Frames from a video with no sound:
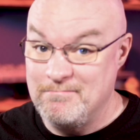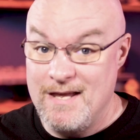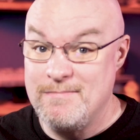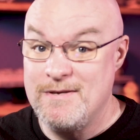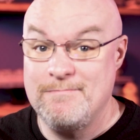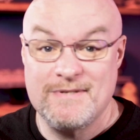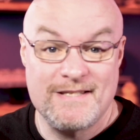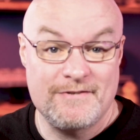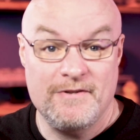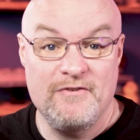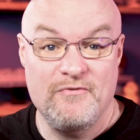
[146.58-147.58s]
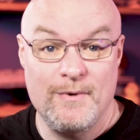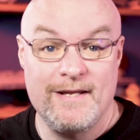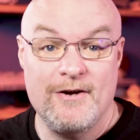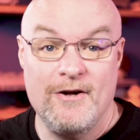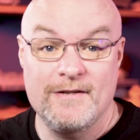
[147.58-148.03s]
maybe potentially
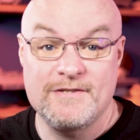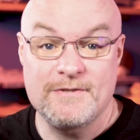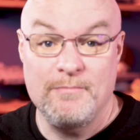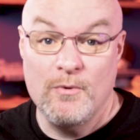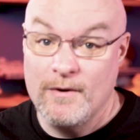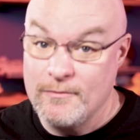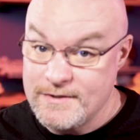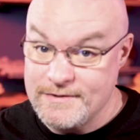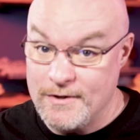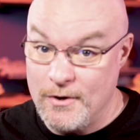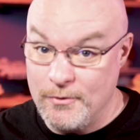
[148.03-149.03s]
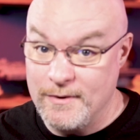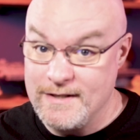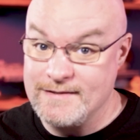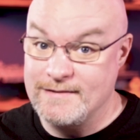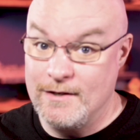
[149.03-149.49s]
avoiding calling support, which is
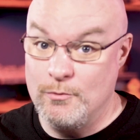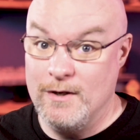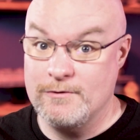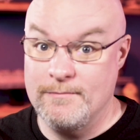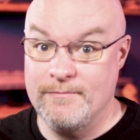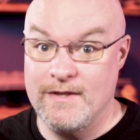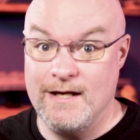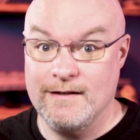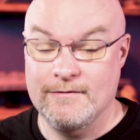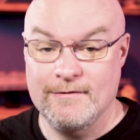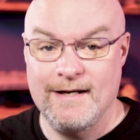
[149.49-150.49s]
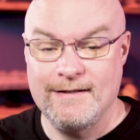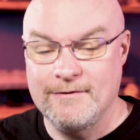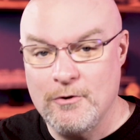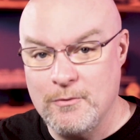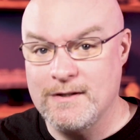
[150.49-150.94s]
always a welcome thing, right?
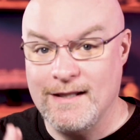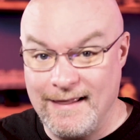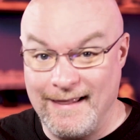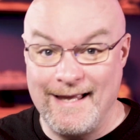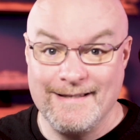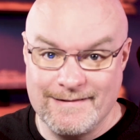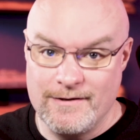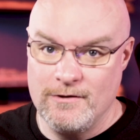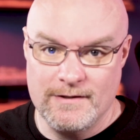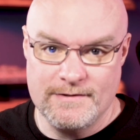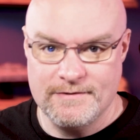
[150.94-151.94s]
No one likes calling